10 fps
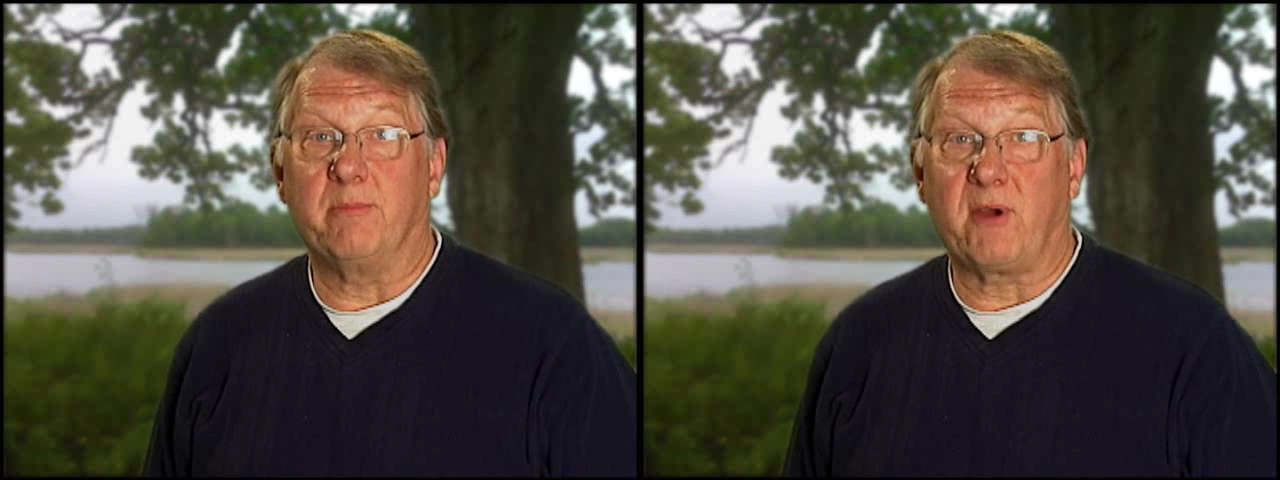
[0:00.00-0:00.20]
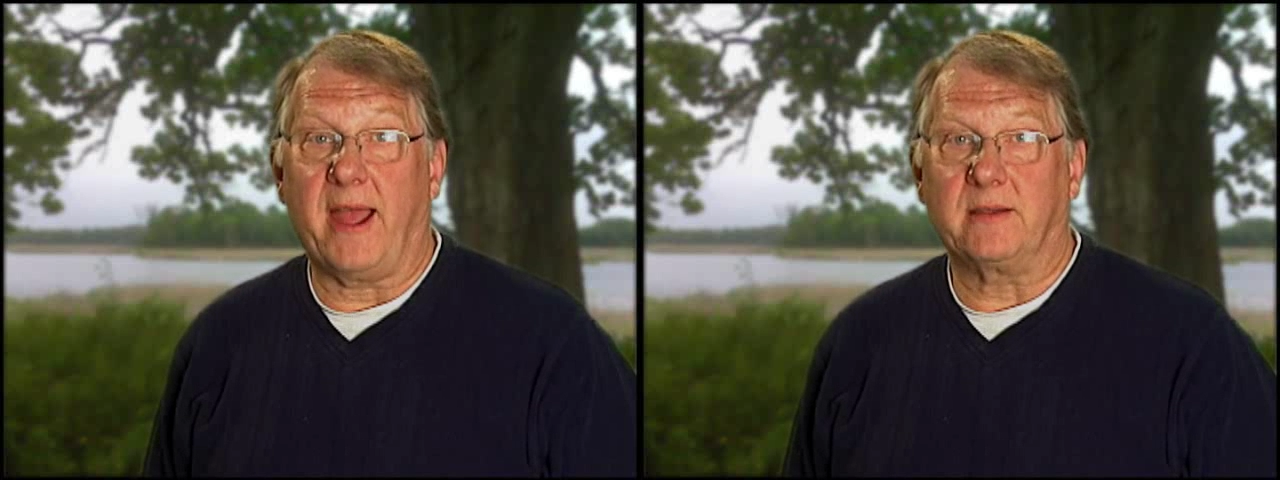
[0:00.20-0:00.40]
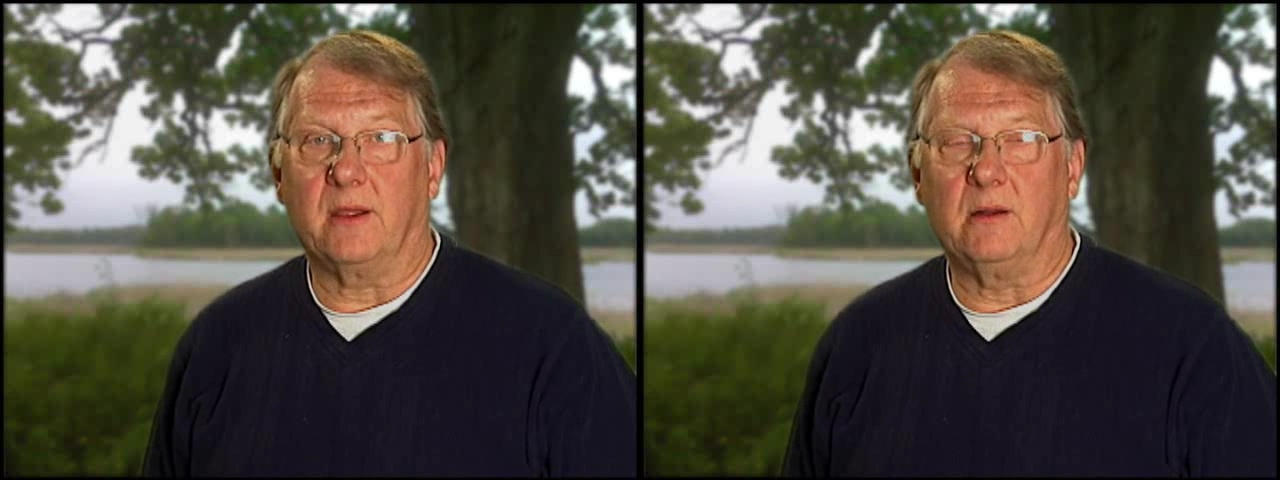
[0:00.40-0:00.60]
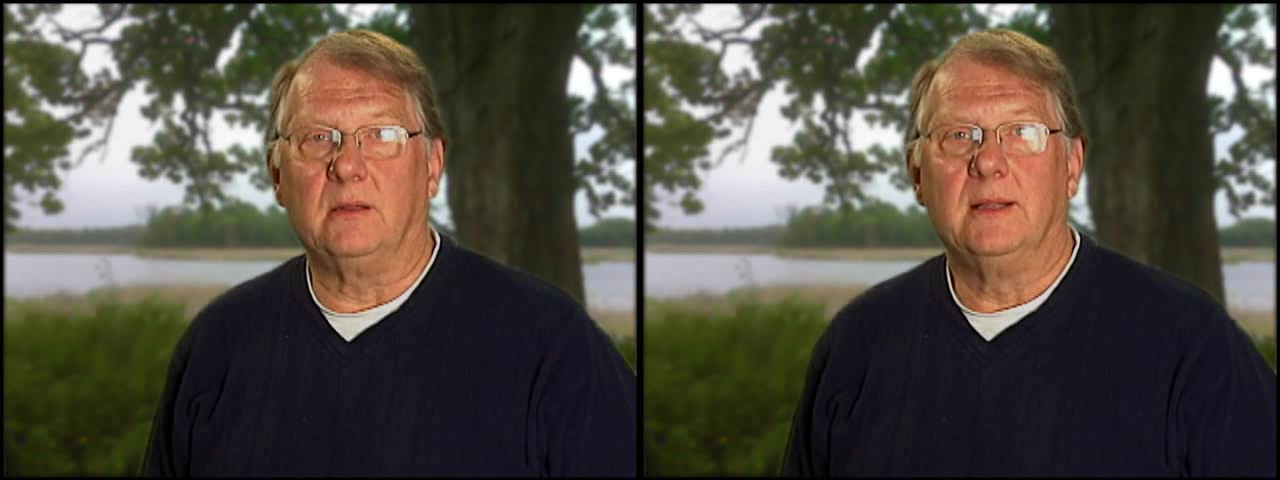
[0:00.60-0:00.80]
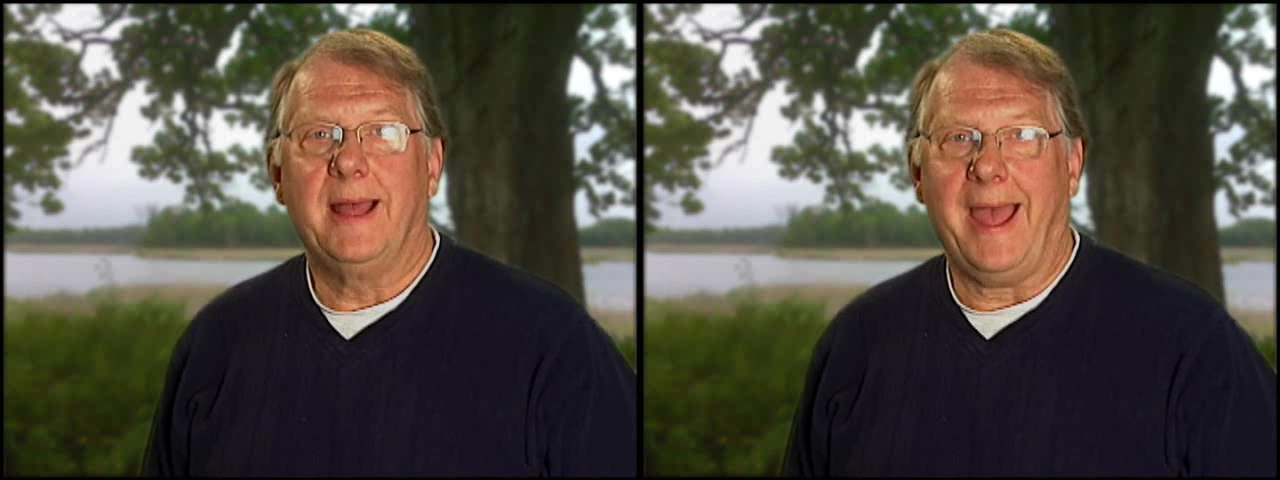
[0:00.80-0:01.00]

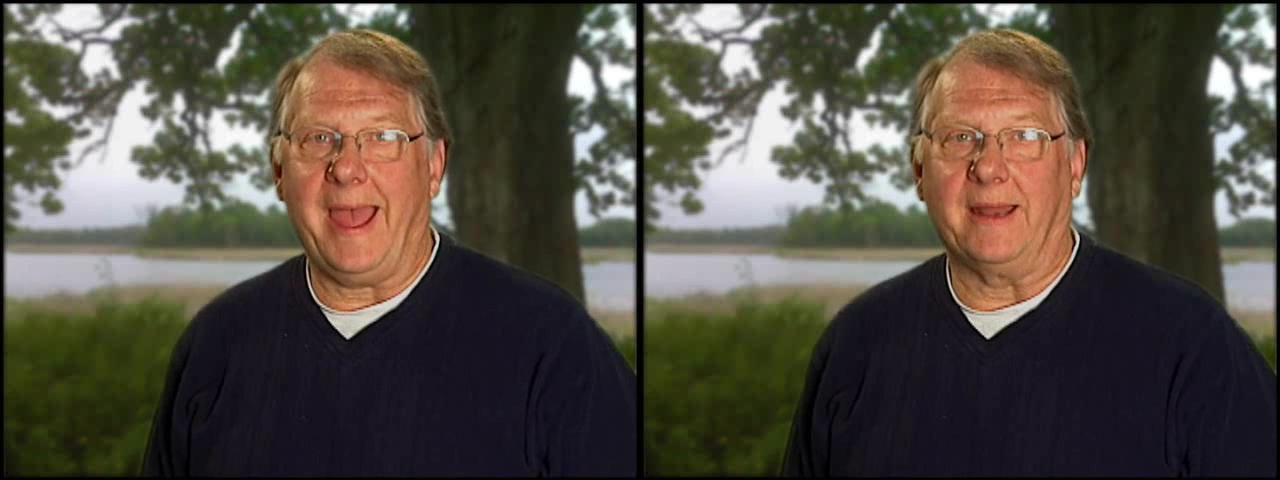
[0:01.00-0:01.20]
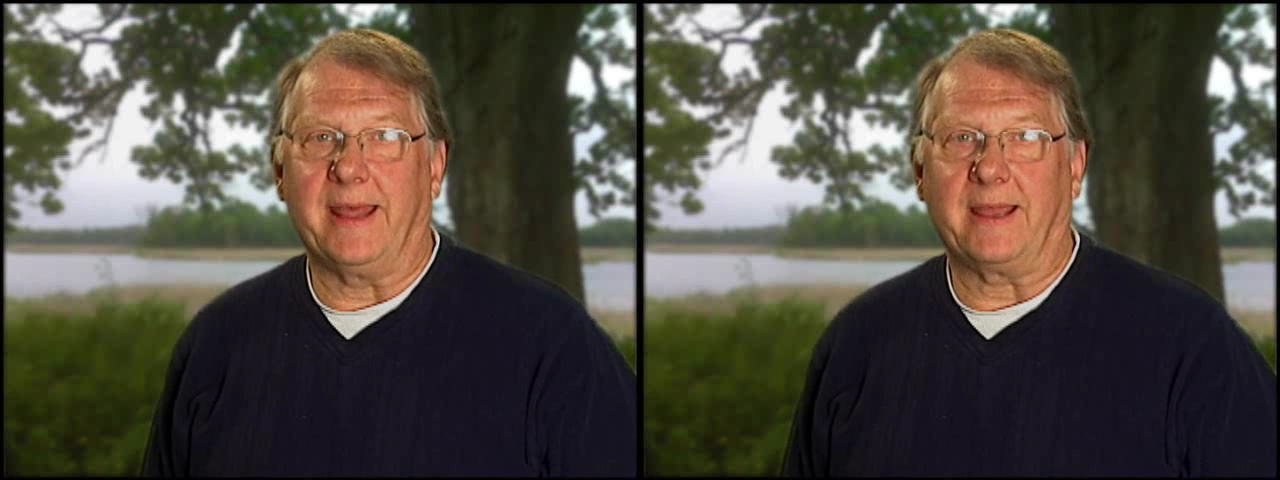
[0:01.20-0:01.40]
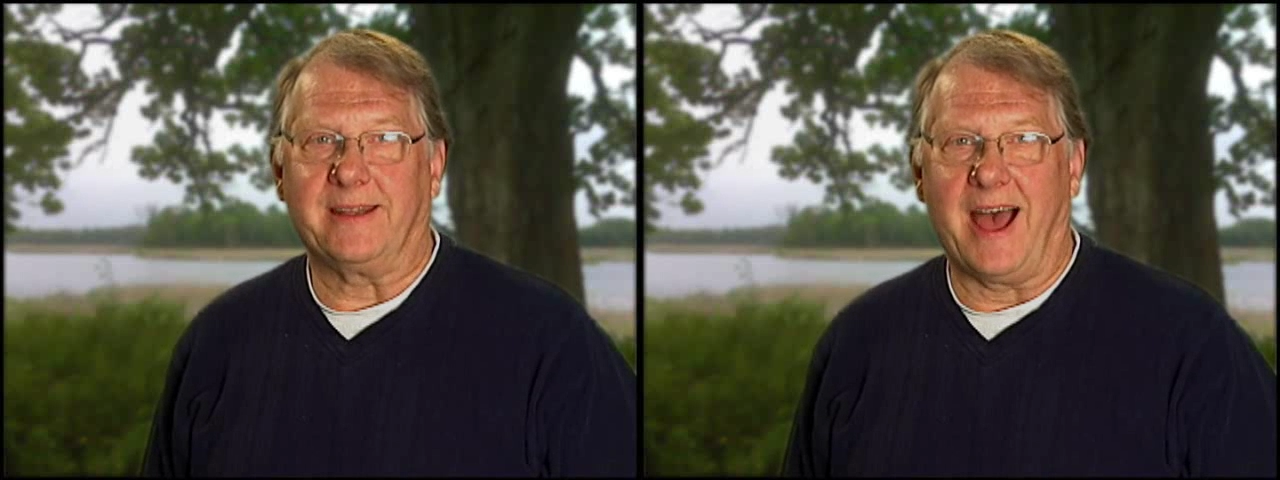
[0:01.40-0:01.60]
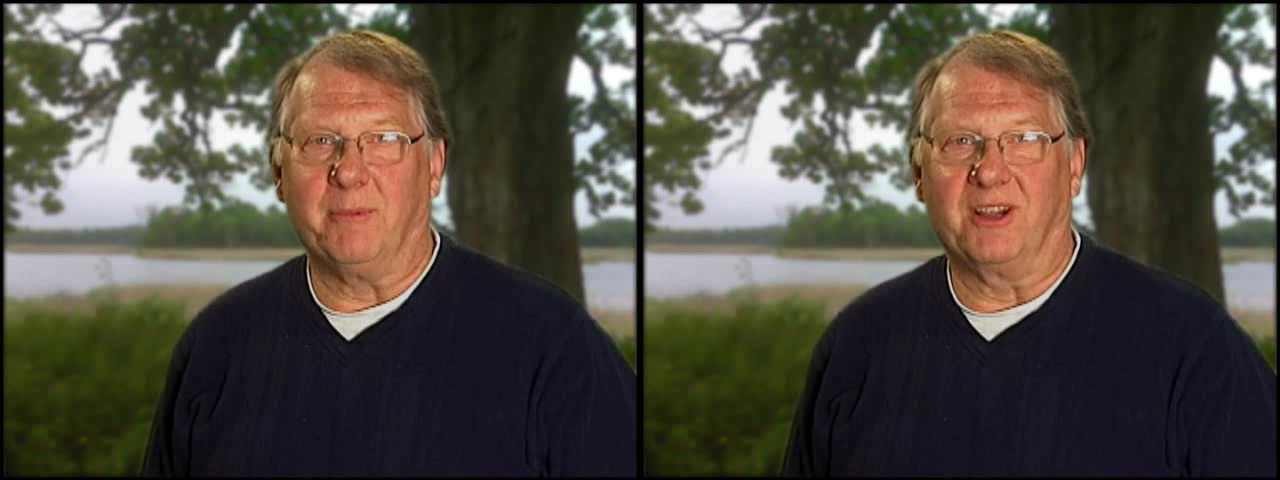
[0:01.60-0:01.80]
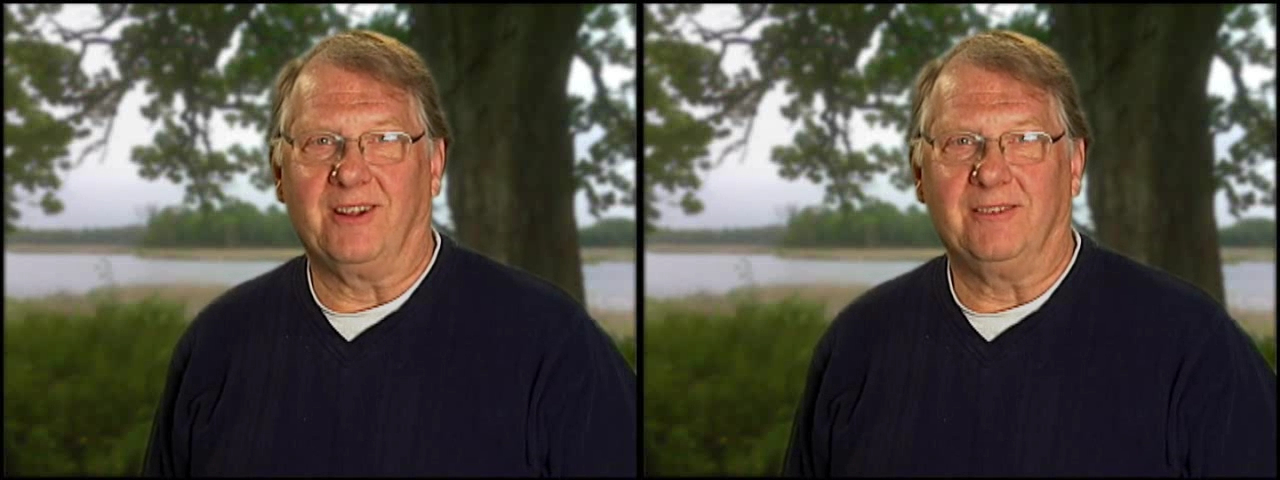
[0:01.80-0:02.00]
practical and
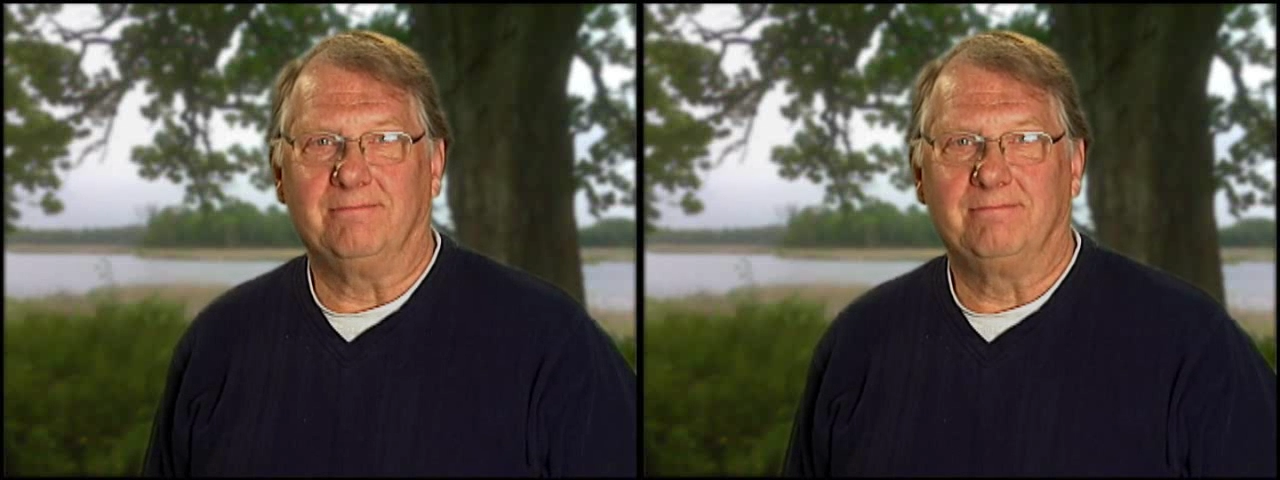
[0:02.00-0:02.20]
economical.